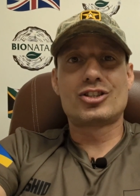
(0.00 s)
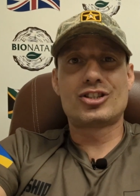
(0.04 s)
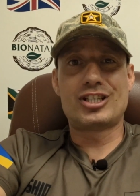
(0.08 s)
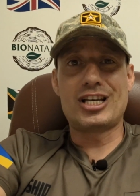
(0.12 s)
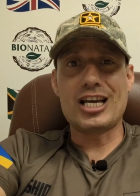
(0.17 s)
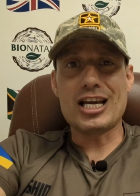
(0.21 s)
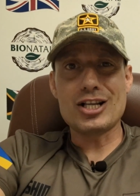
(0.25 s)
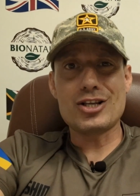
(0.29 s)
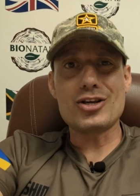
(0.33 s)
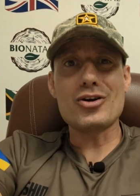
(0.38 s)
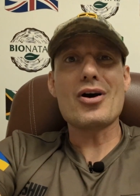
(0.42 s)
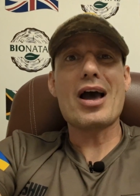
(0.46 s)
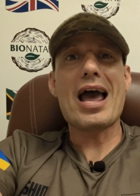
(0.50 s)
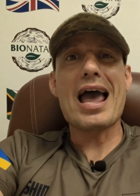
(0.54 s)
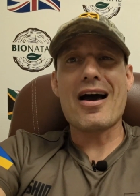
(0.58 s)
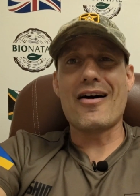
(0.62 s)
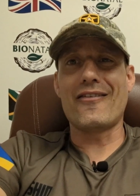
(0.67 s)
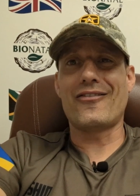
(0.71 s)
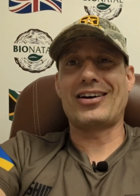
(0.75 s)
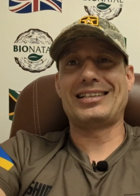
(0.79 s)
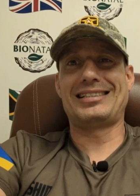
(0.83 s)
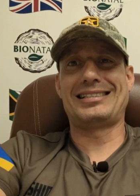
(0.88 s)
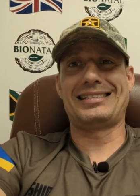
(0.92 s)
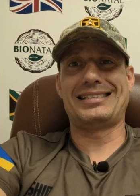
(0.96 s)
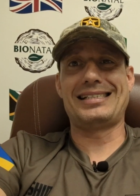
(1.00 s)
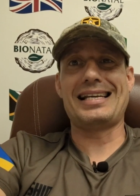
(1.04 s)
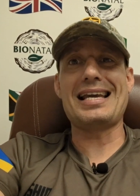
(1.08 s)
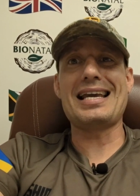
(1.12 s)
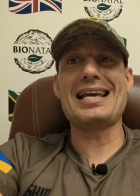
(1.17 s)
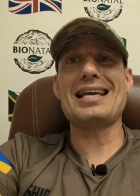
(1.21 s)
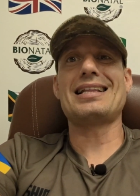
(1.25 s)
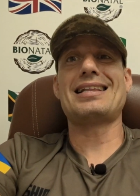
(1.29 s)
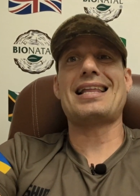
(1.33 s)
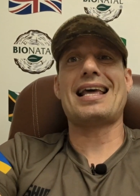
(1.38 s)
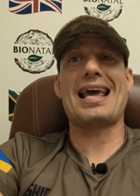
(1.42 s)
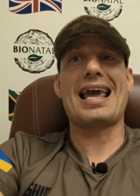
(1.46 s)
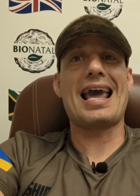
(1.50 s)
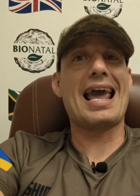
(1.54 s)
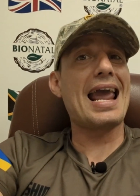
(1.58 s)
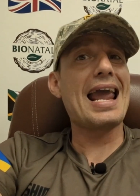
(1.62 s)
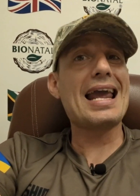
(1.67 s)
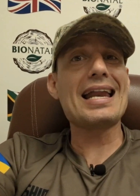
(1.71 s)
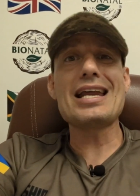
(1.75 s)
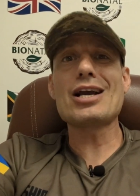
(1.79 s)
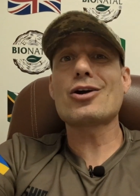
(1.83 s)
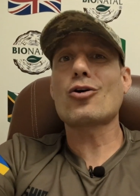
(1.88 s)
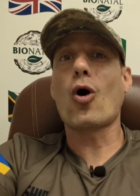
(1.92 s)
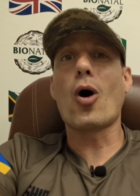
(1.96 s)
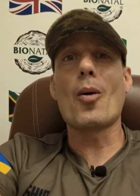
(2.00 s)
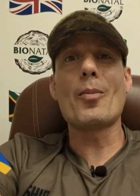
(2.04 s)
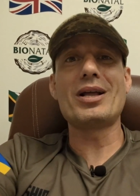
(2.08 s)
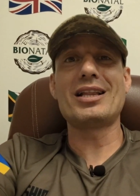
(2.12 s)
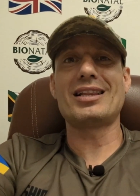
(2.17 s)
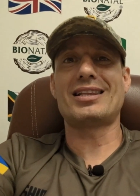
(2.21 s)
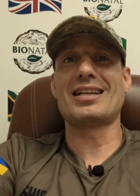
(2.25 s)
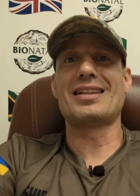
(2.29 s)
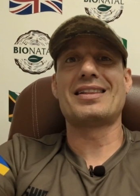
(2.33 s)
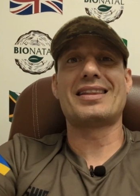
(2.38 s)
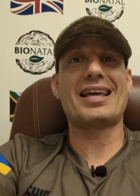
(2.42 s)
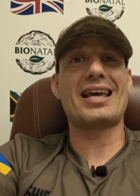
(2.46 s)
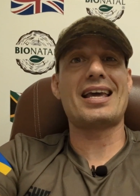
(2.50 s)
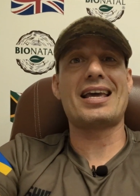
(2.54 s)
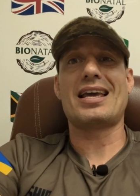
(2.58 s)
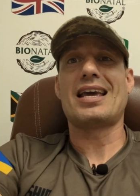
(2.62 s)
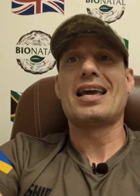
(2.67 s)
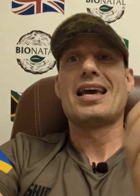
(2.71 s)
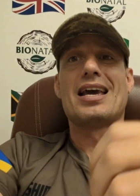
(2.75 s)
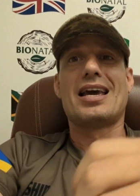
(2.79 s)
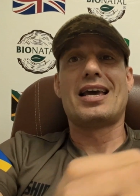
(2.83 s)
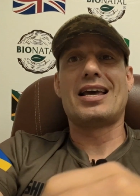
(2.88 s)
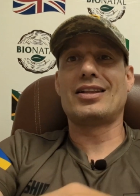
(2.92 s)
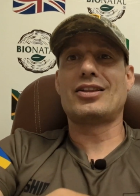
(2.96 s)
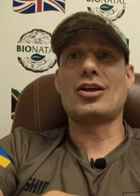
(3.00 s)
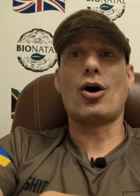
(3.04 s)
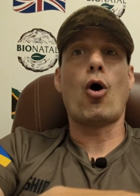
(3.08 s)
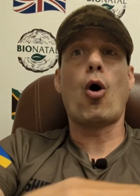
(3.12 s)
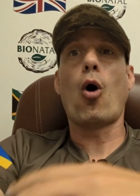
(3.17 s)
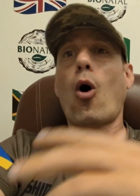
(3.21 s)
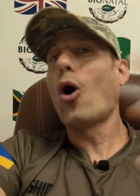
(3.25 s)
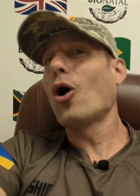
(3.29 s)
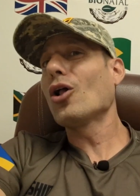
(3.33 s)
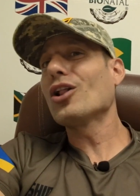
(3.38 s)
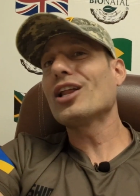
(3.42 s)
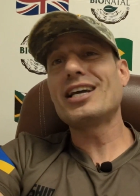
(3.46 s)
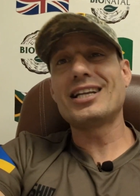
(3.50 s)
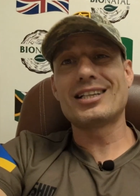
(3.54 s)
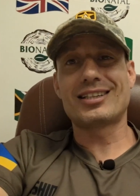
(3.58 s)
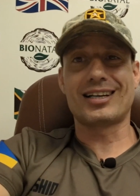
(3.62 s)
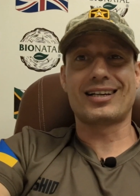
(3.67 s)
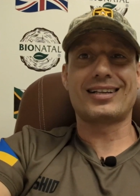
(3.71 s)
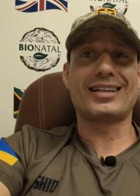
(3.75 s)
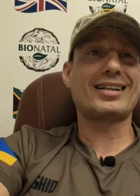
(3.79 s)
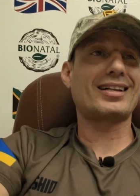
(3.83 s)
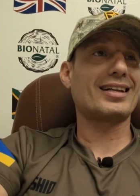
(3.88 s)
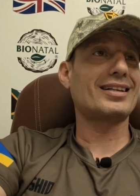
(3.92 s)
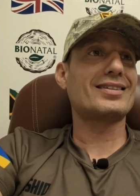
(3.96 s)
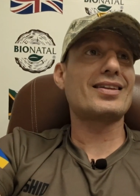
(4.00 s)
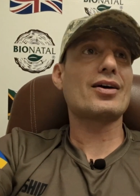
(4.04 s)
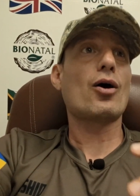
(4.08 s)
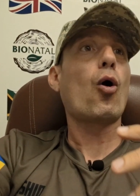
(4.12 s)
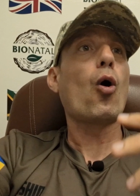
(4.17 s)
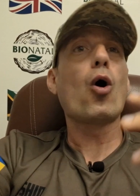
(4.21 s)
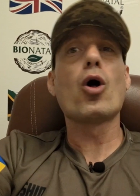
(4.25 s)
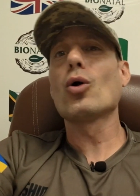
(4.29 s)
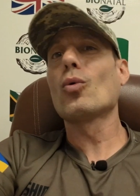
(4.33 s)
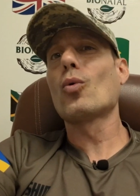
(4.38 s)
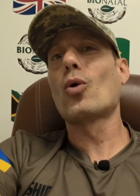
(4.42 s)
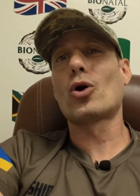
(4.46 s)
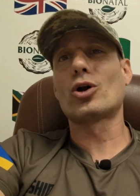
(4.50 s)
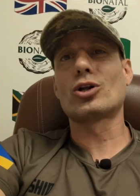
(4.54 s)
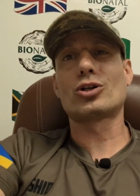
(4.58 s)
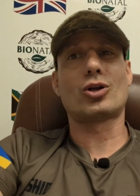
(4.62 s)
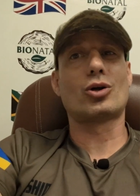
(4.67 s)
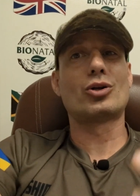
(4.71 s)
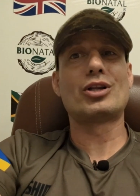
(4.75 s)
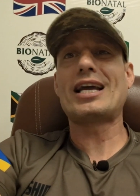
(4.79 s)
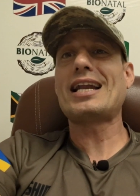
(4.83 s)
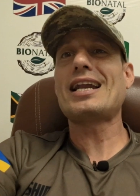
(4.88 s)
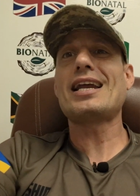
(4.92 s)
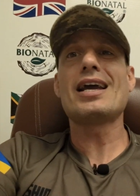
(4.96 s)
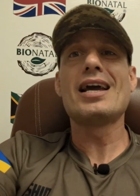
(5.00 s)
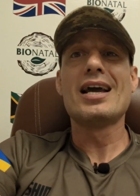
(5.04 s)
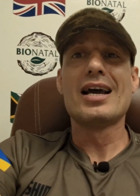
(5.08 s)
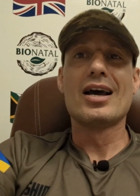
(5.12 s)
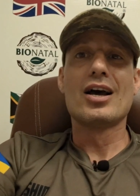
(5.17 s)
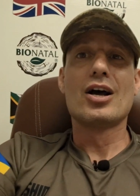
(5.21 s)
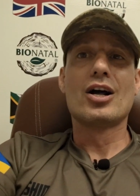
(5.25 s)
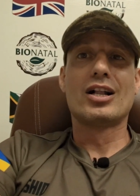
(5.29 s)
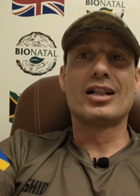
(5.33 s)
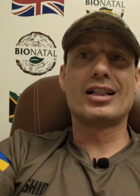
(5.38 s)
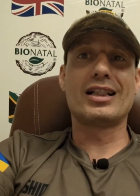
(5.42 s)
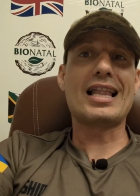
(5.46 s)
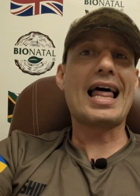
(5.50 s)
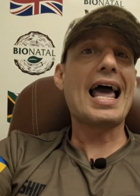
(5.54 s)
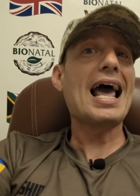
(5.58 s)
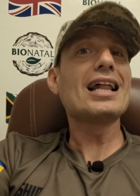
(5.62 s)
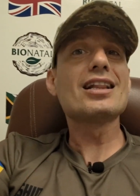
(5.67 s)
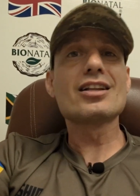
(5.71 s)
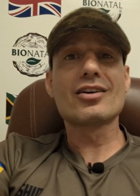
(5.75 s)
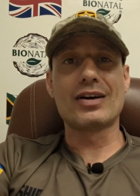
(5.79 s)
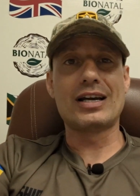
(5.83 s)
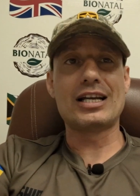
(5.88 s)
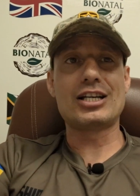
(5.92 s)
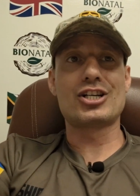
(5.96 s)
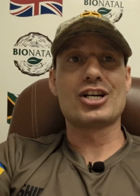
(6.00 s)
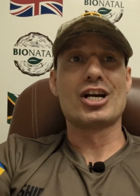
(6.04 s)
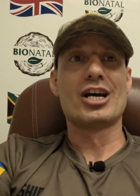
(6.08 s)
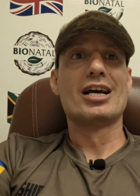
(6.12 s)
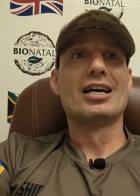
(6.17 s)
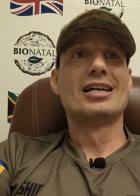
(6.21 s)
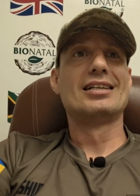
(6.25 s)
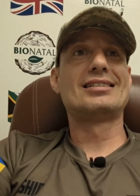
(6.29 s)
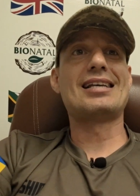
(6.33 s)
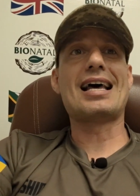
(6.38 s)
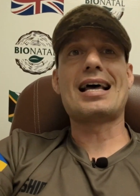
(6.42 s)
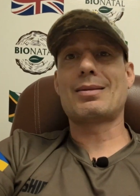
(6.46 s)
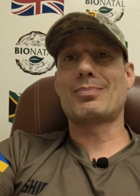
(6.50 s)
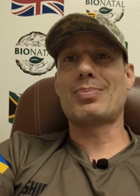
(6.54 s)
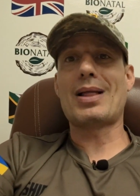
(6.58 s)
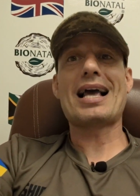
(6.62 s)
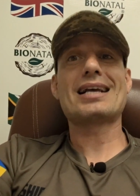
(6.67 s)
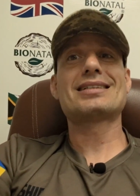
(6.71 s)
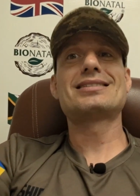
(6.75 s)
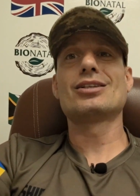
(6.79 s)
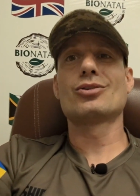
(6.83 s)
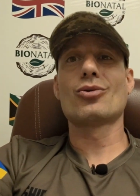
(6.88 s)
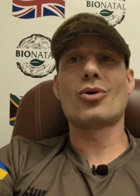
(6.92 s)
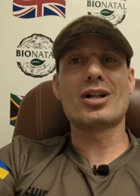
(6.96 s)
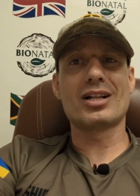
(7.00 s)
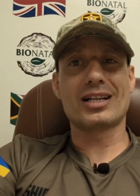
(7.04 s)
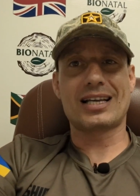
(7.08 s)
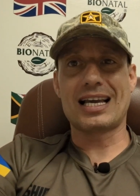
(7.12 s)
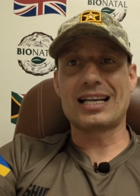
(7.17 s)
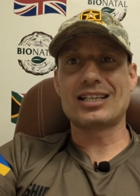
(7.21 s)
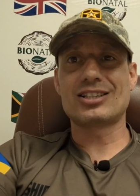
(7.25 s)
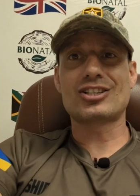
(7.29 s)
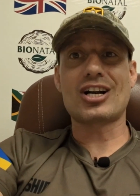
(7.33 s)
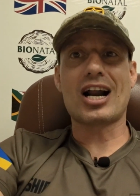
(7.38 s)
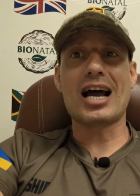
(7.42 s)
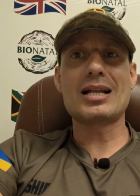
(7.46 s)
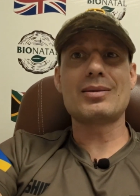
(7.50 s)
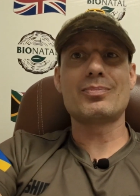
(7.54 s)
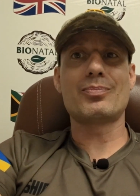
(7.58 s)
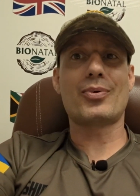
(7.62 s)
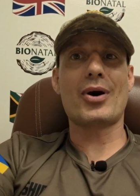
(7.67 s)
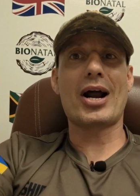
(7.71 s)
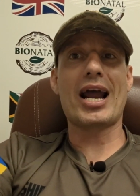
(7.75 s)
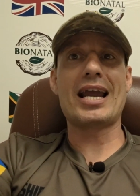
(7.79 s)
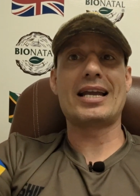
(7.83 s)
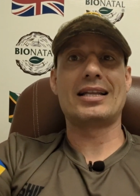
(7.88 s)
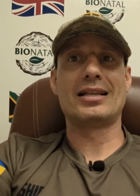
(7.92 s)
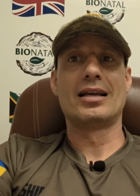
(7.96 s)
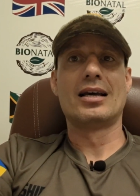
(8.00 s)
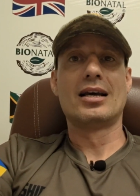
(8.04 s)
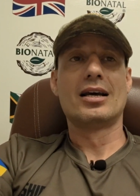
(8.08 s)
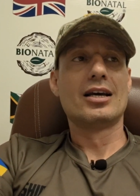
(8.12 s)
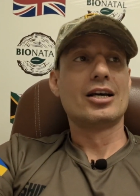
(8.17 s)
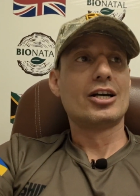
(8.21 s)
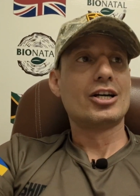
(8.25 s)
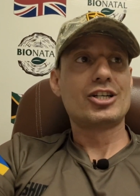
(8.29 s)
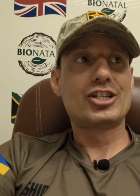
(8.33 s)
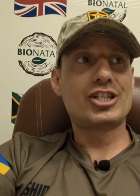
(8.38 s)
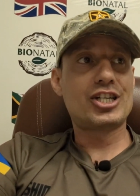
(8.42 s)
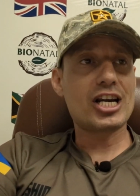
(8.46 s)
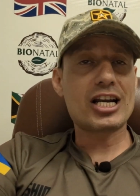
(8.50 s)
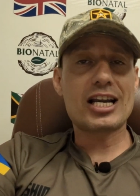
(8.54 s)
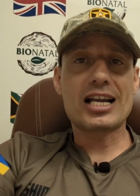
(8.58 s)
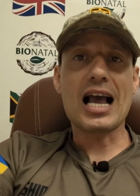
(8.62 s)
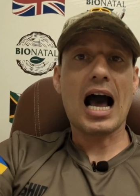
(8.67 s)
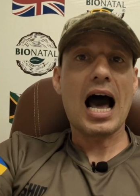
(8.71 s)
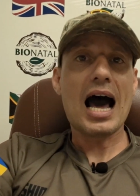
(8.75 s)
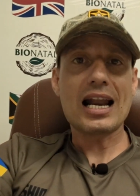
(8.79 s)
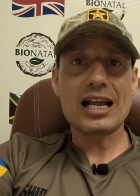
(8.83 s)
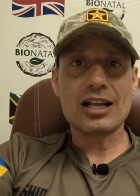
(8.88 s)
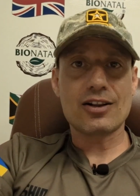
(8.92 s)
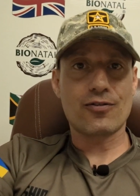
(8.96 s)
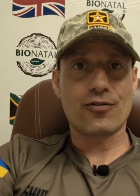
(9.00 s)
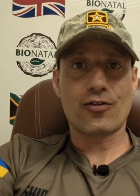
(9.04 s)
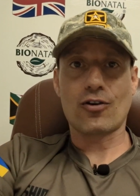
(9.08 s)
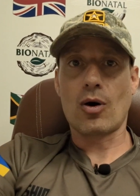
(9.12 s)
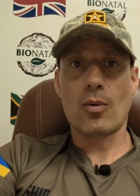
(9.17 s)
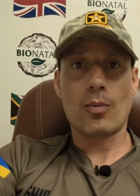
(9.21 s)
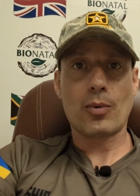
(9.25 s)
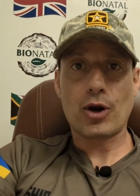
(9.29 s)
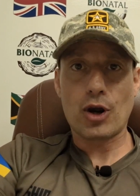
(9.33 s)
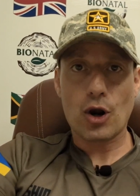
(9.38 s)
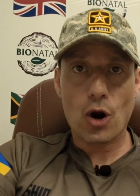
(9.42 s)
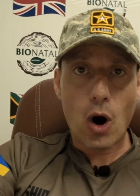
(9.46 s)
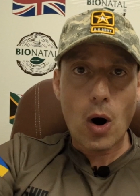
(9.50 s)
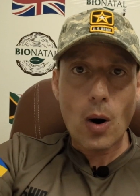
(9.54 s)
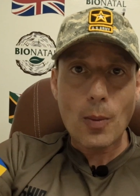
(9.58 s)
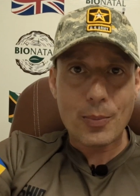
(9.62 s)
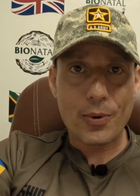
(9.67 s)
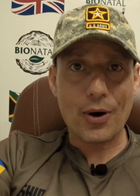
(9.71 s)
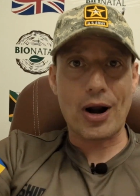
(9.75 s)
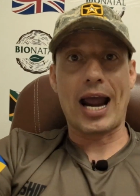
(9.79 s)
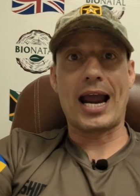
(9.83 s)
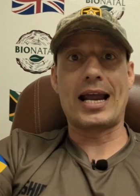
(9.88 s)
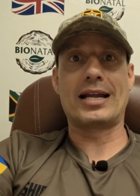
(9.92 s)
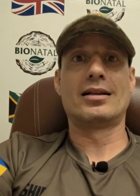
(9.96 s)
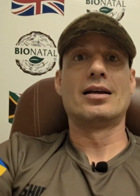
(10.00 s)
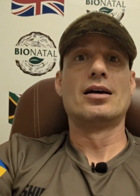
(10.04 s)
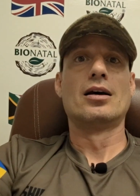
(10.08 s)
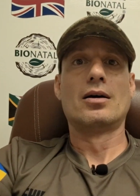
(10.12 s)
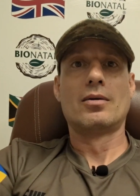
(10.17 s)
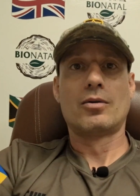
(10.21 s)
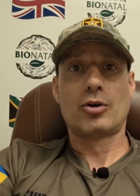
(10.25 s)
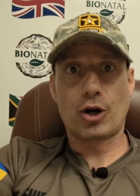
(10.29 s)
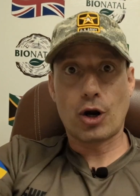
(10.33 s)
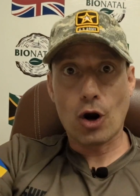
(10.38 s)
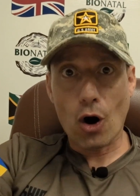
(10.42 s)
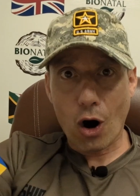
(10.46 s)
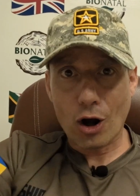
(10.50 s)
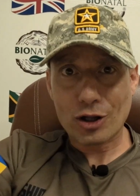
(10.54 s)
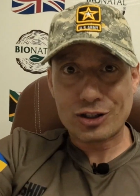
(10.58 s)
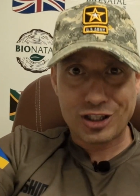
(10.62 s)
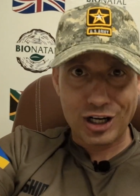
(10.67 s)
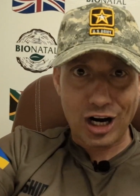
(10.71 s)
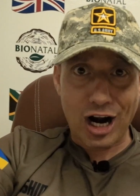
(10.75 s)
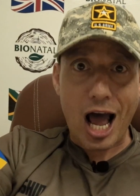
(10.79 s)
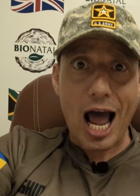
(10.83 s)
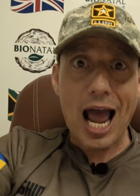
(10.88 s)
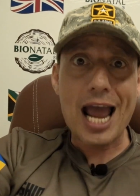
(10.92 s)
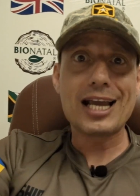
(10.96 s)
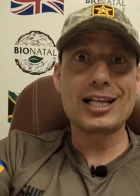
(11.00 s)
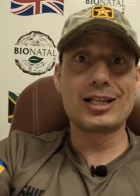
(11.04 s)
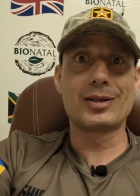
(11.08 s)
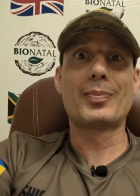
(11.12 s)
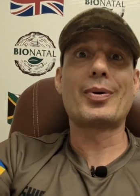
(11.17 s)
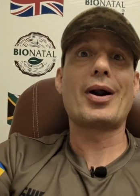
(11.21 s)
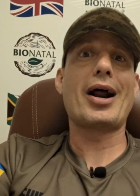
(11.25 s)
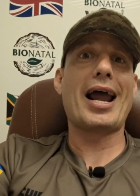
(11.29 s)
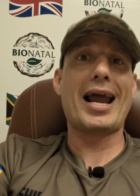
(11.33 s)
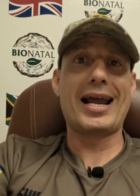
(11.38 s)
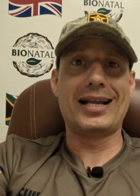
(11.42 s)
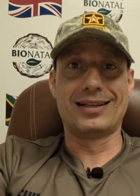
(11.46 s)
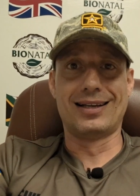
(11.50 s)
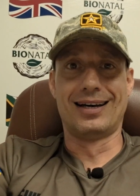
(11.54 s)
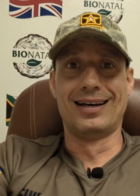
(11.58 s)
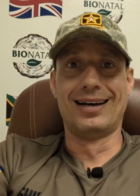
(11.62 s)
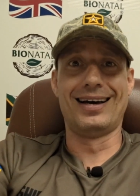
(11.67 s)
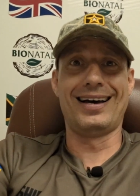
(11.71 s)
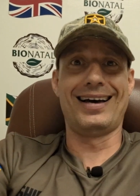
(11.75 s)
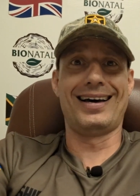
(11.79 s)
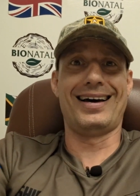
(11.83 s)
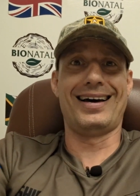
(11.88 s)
Did you ever see the, any comment in the in the whole internet, in the whole world, on any language that black seed oil can dry brain? She got it from her brain, her dried brain.